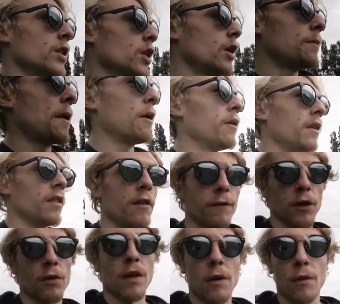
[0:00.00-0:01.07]
No, apparently the
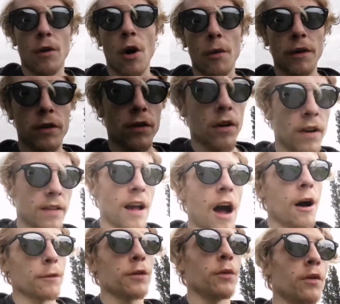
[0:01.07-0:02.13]
view that we're going to is
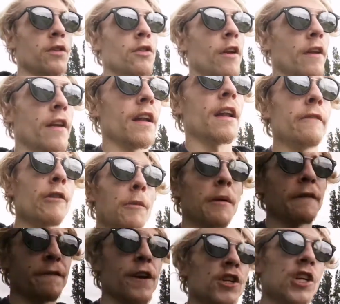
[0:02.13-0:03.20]
absolutely stunning. And I've
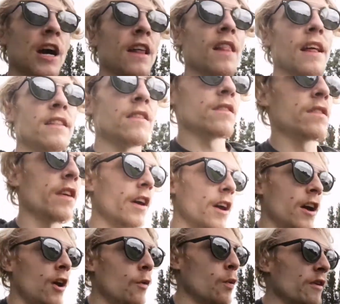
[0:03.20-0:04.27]
got my fisheye lens
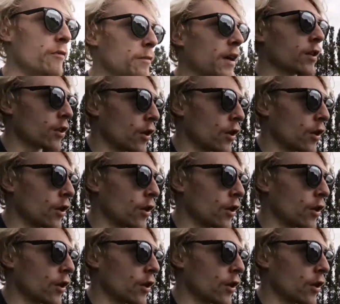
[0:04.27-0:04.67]
with me,